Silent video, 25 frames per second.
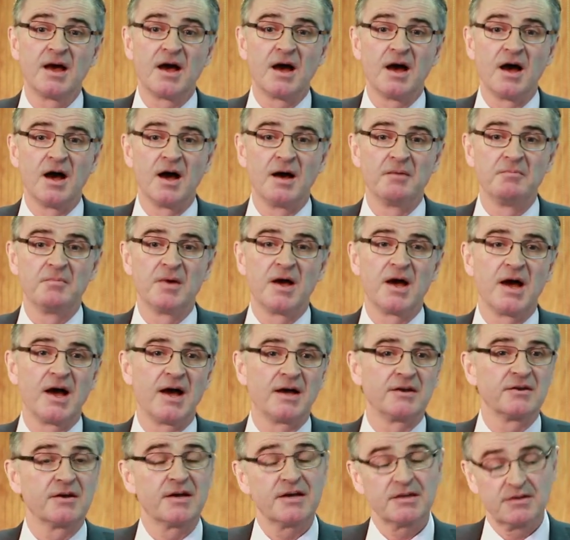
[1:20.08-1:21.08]
And
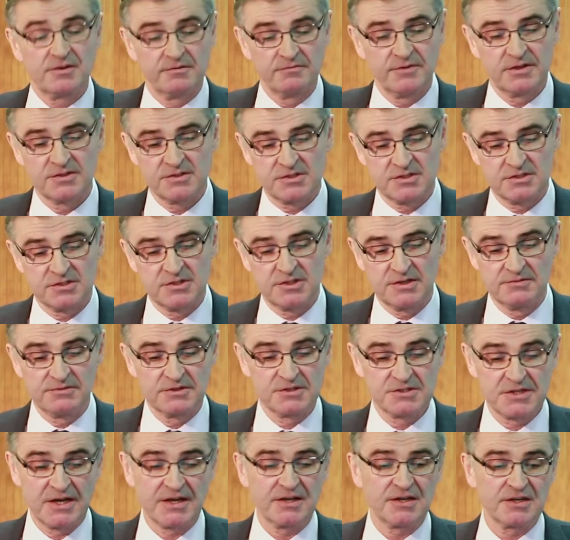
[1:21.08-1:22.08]
I convinced the chief
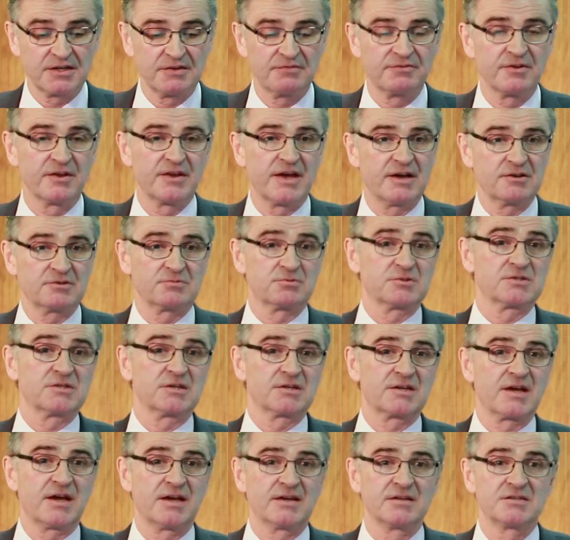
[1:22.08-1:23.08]
executive that that was the
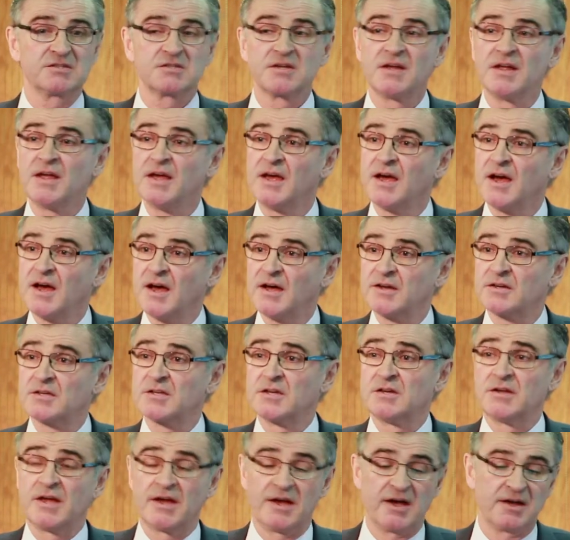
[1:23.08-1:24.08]
case,
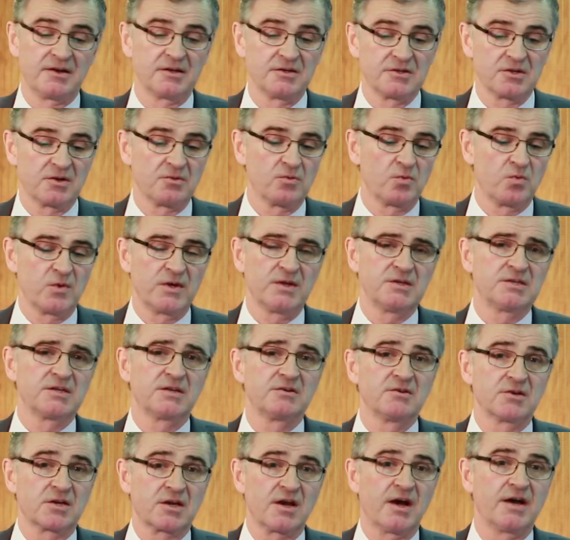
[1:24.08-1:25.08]
and we
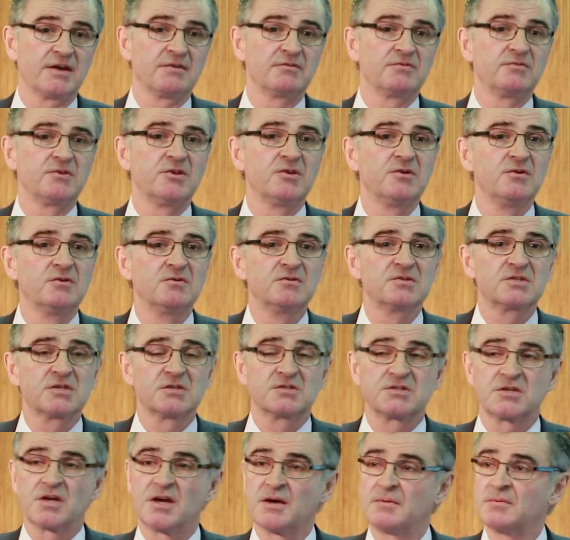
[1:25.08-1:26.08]
didn't kind of use the
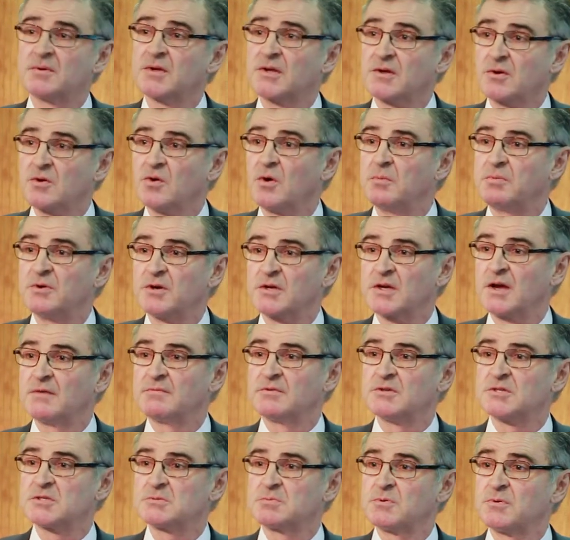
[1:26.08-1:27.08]
term corporate
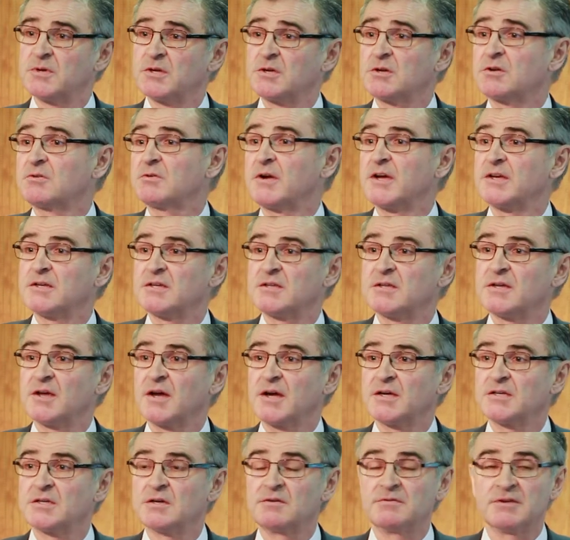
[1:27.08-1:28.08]
governance, but we created the
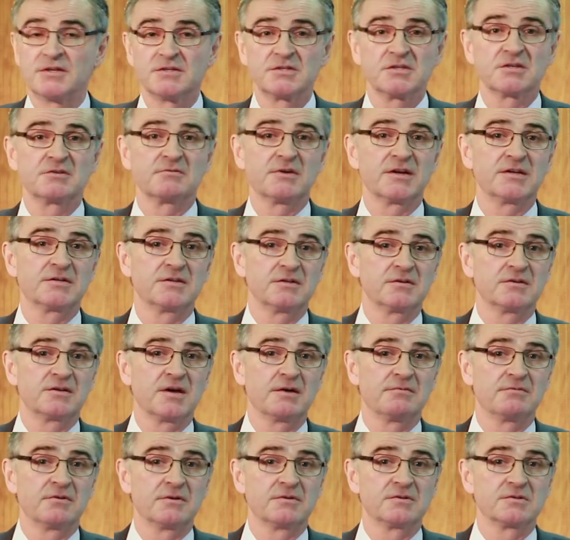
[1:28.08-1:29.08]
idea of integrated
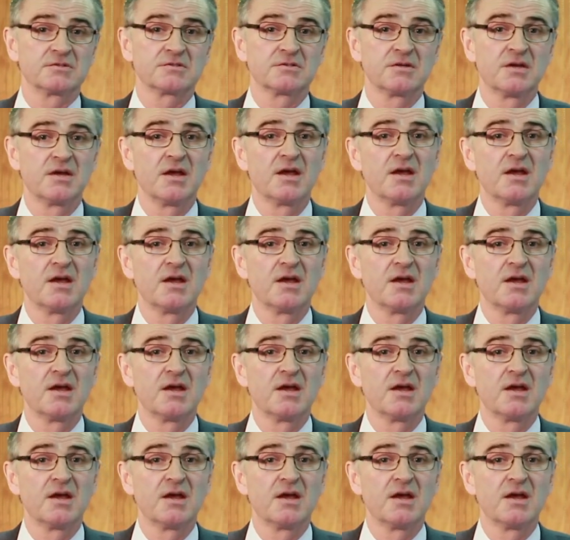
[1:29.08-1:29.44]
governance.